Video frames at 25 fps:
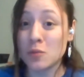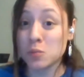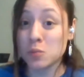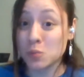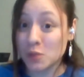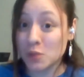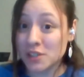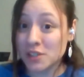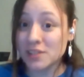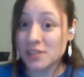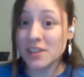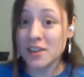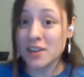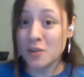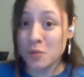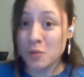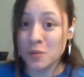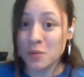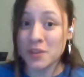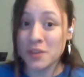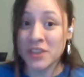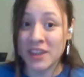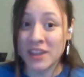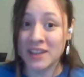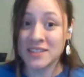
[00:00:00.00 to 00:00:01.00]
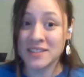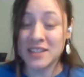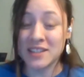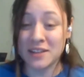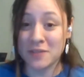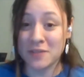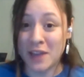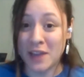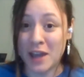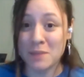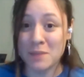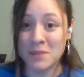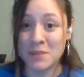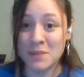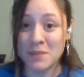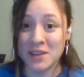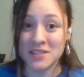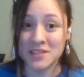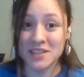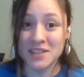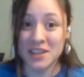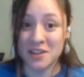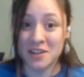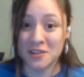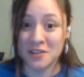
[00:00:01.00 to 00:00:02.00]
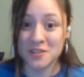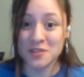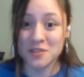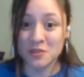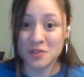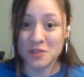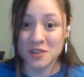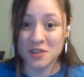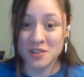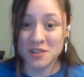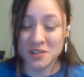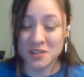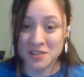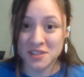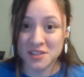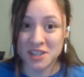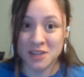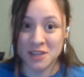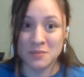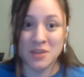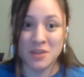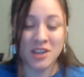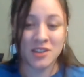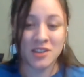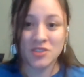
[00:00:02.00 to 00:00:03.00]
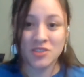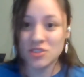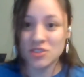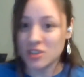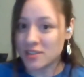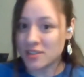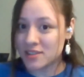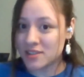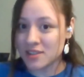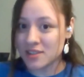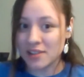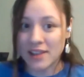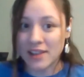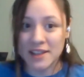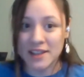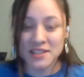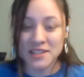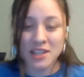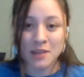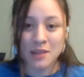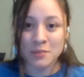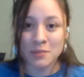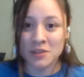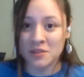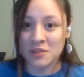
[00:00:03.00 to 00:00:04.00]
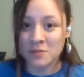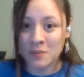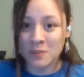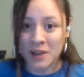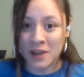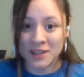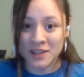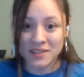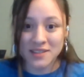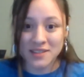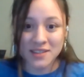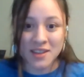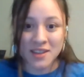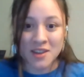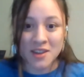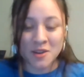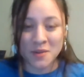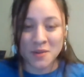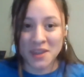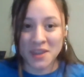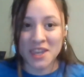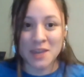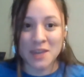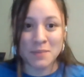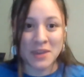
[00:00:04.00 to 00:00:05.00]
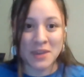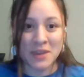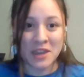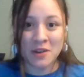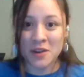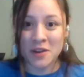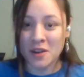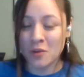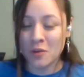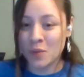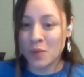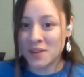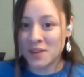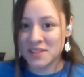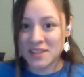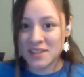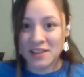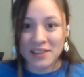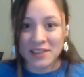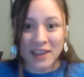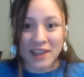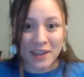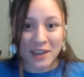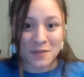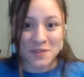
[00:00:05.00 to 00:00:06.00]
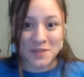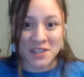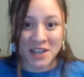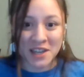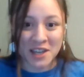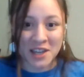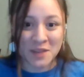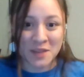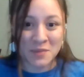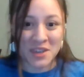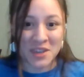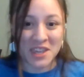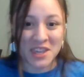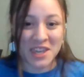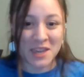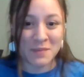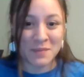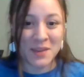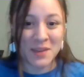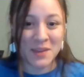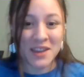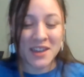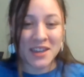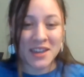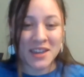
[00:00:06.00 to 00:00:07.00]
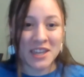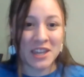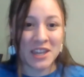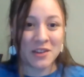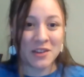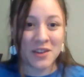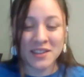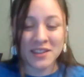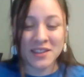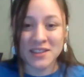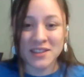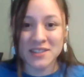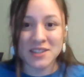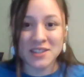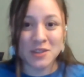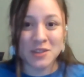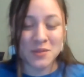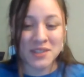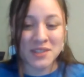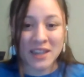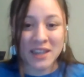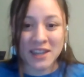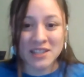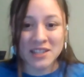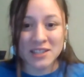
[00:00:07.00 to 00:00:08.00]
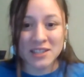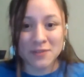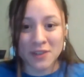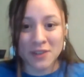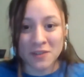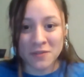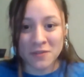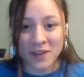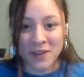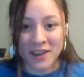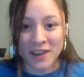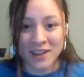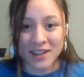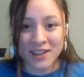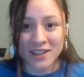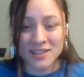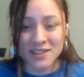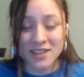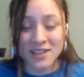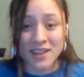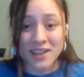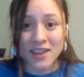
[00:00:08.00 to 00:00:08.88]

really cool things that have happened in our solar system in just the last couple of months. We keep hearing once in a lifetime, we keep hearing this new scientific find.